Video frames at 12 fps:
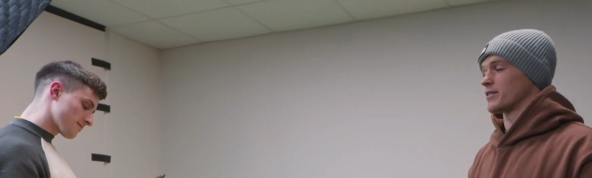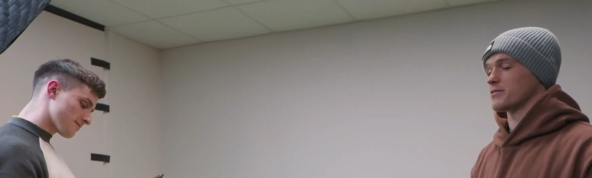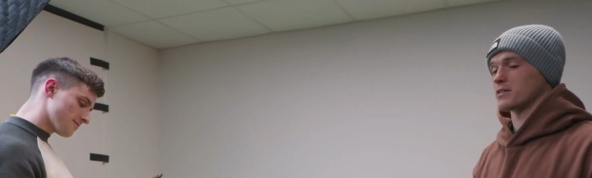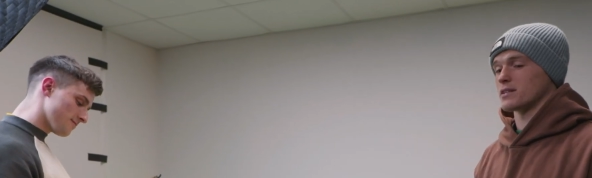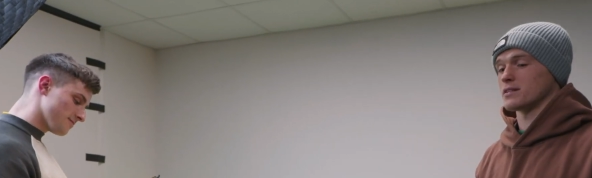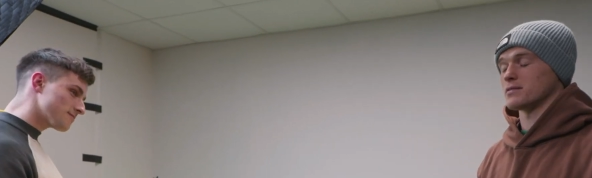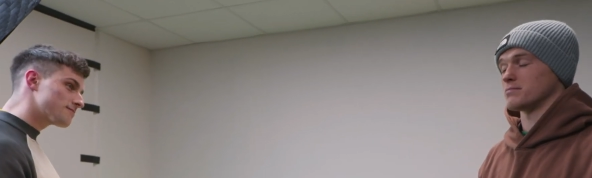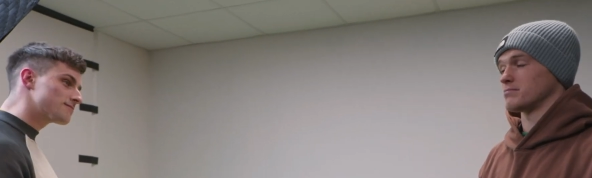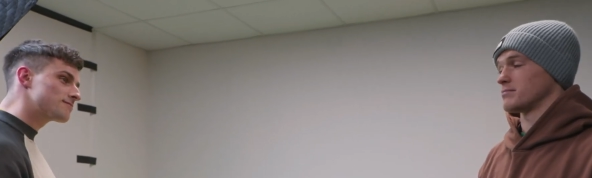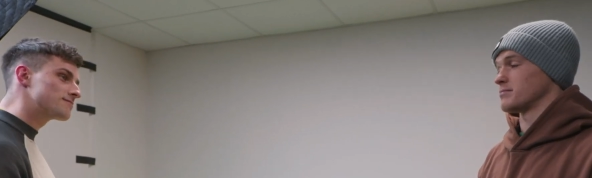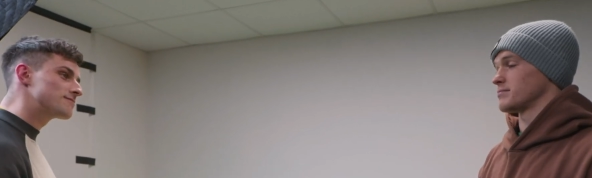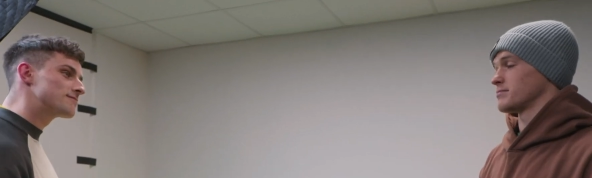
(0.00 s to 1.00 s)
Speaker 1: lifted it
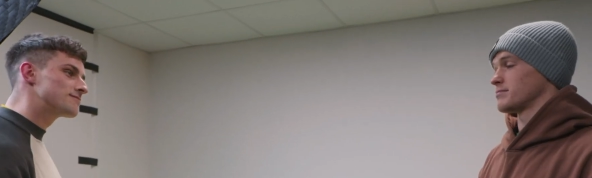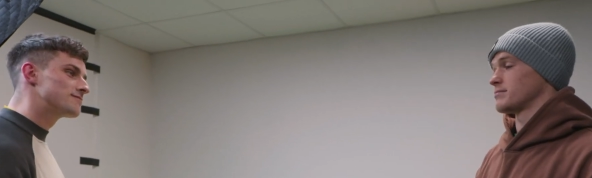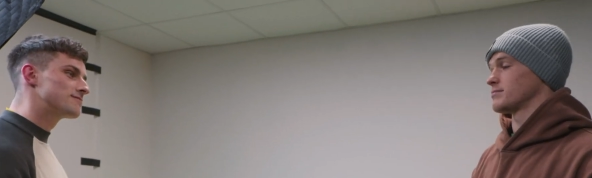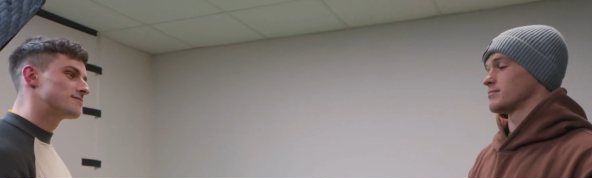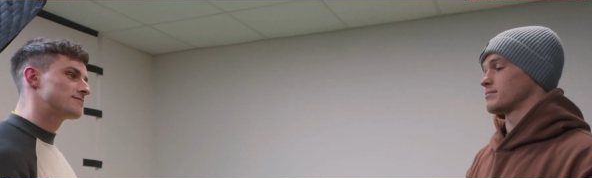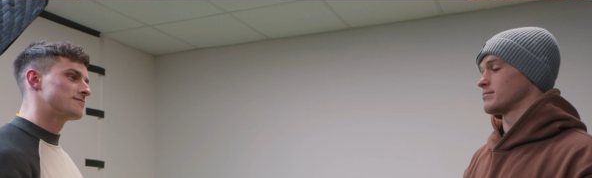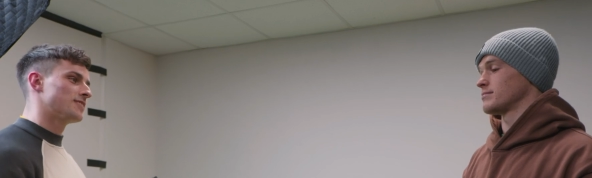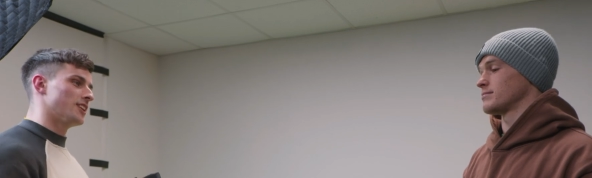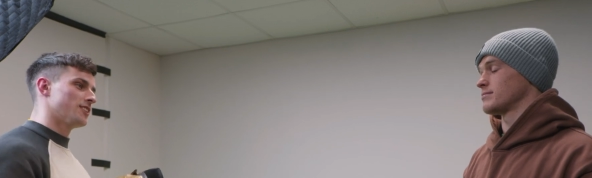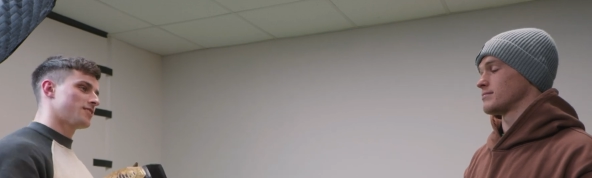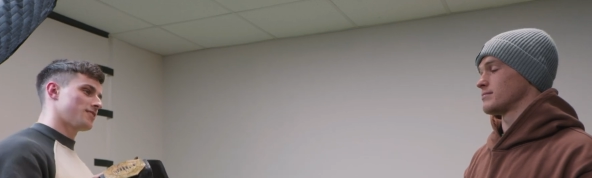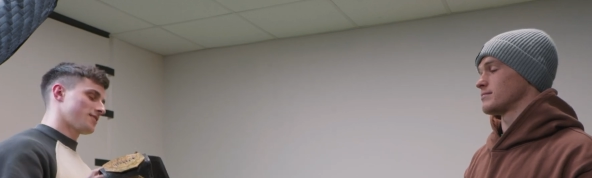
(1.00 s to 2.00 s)
in...
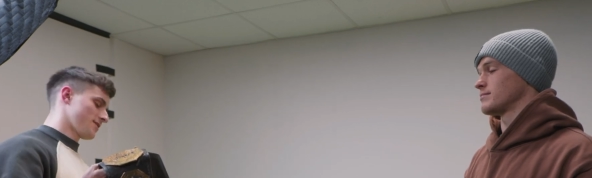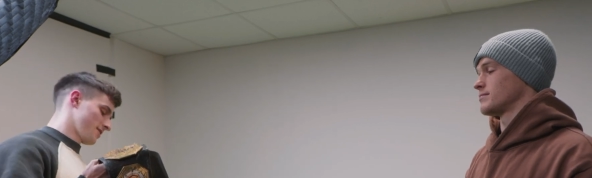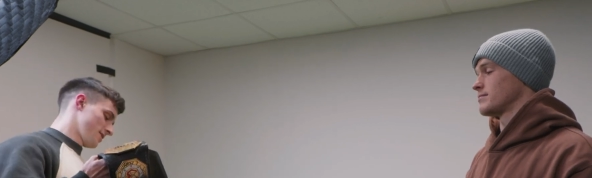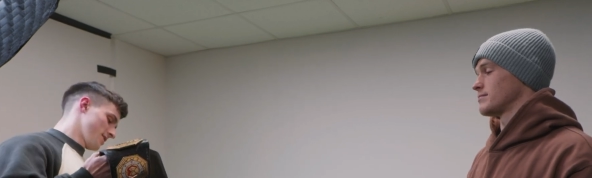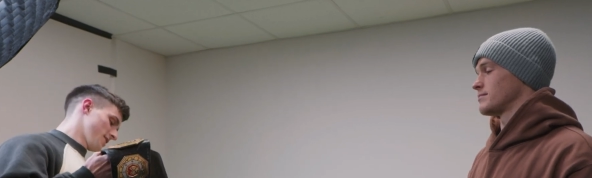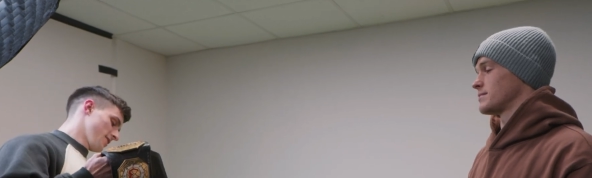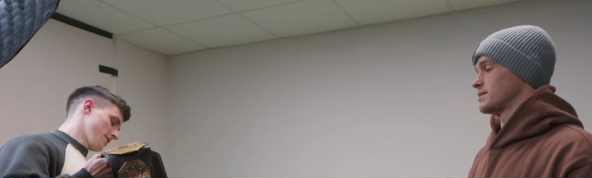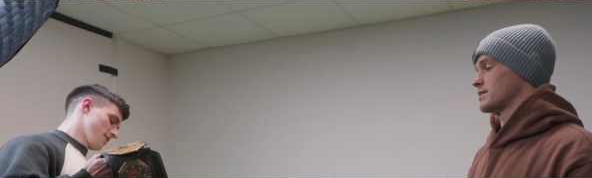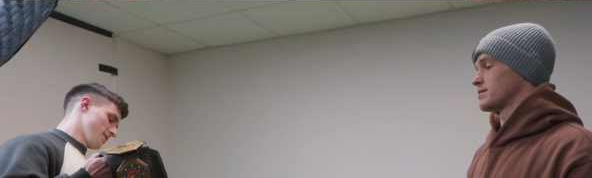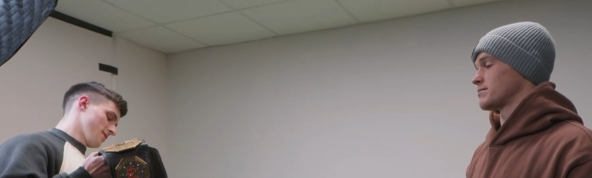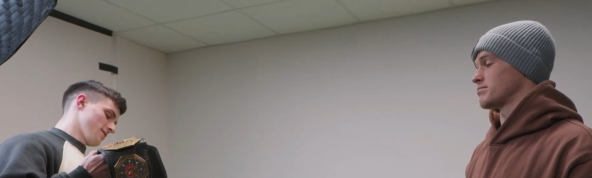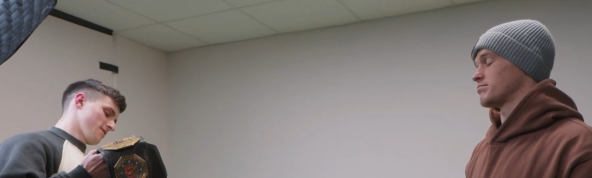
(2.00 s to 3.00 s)
No?
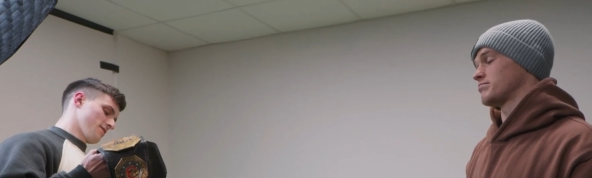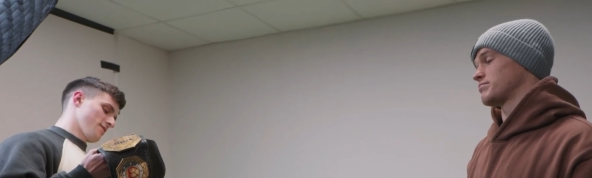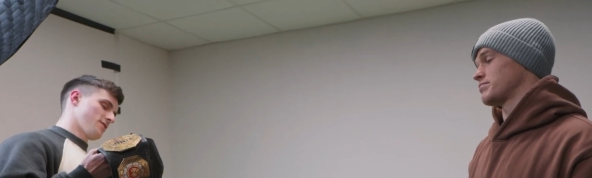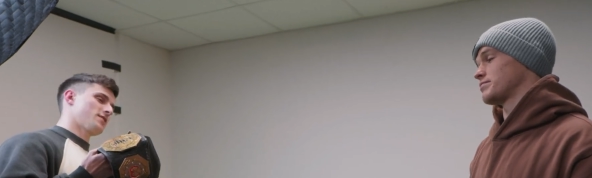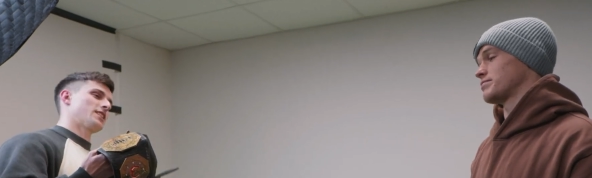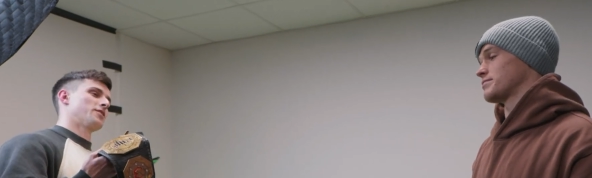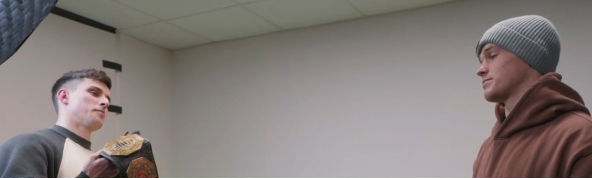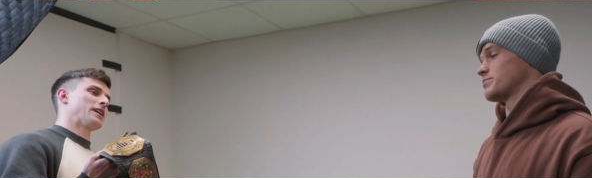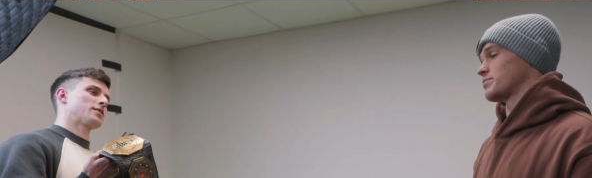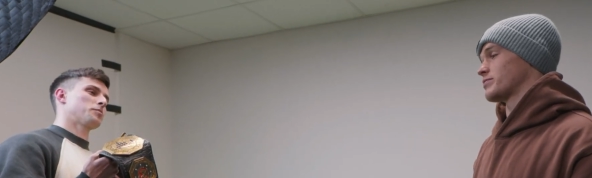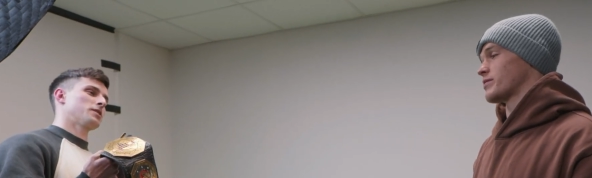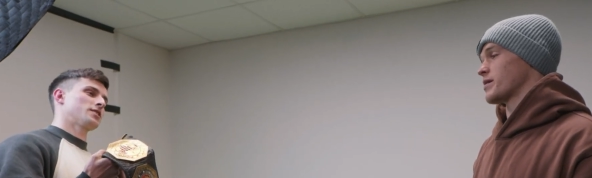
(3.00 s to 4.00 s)
Sit on the
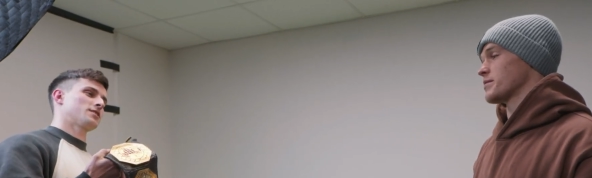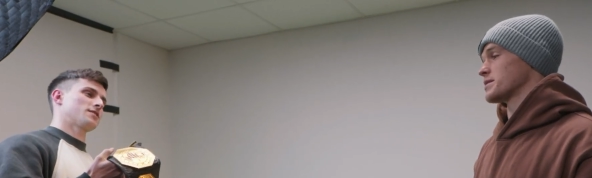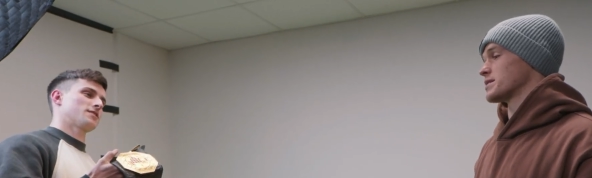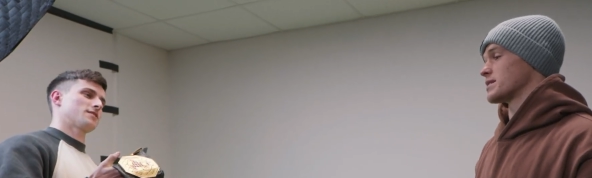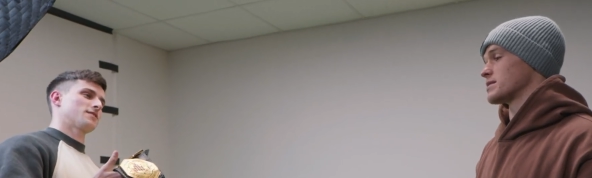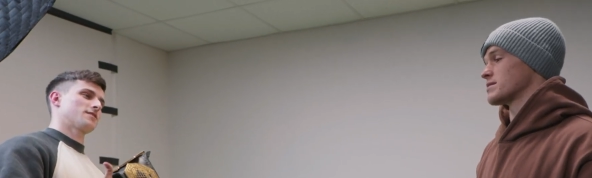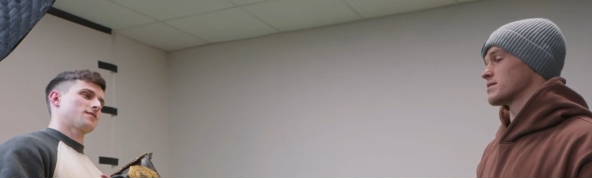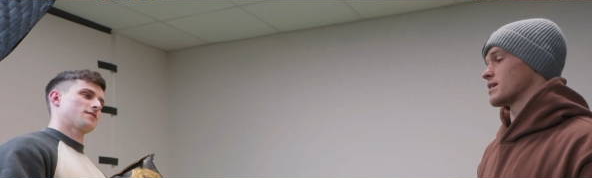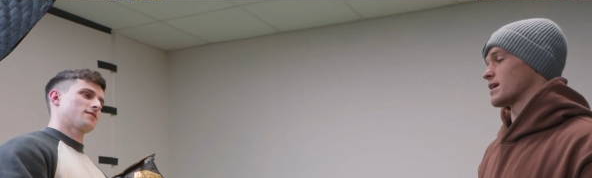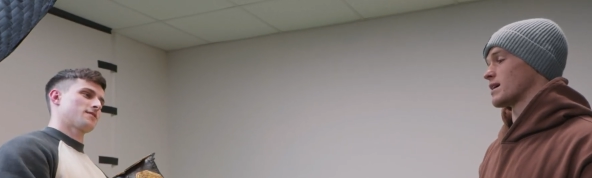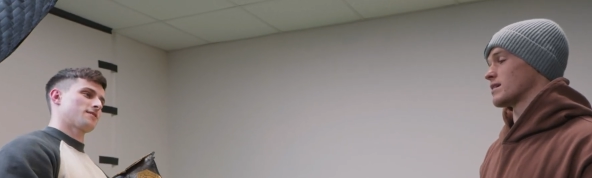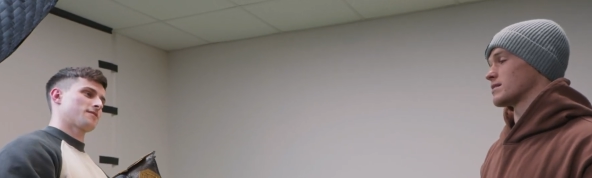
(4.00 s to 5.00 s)
mantelpiece? Probably
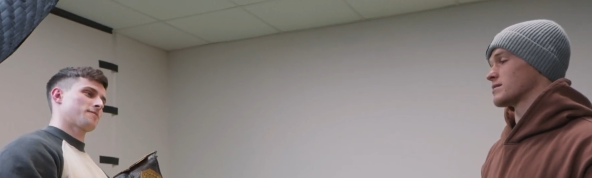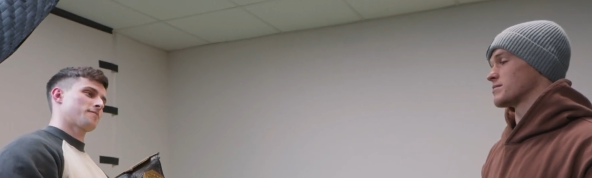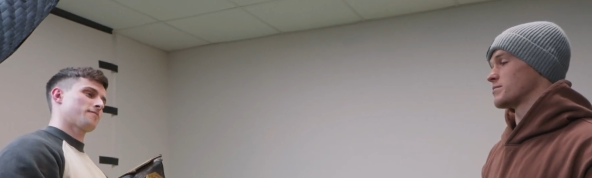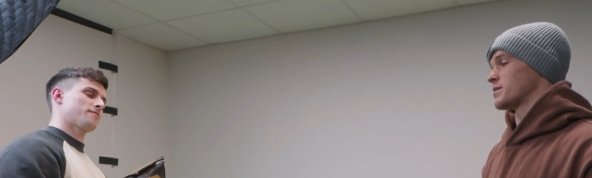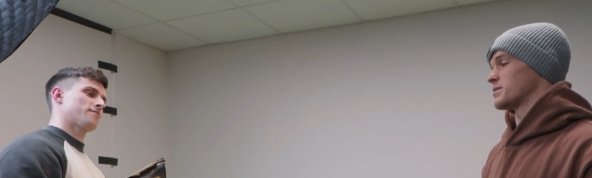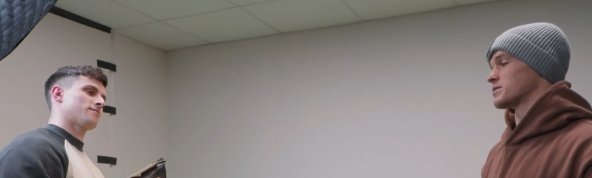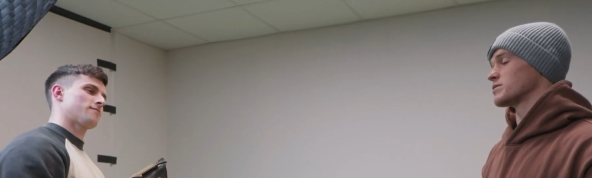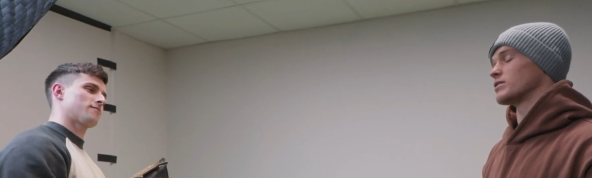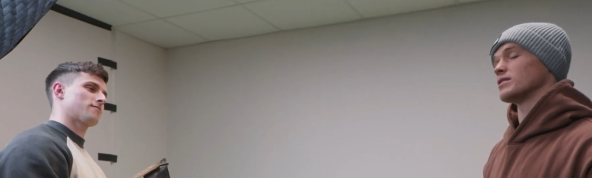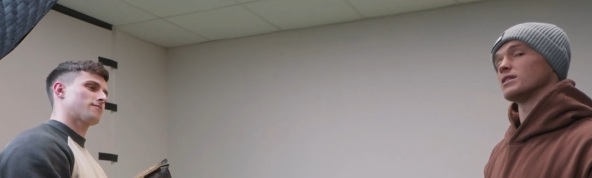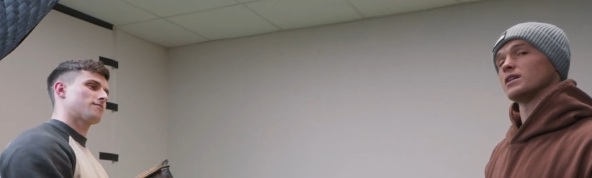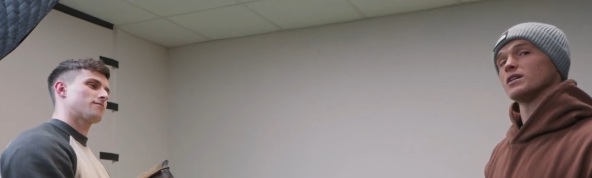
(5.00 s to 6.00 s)
since, I guess, maybe the
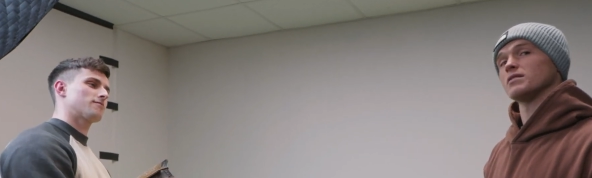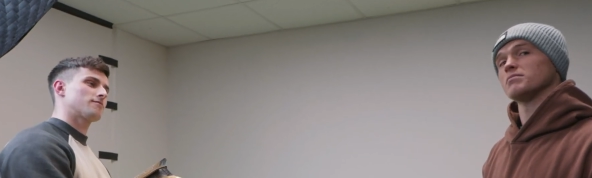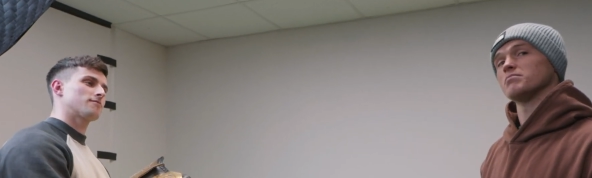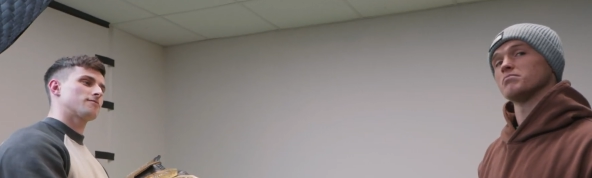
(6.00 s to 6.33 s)
start of the year.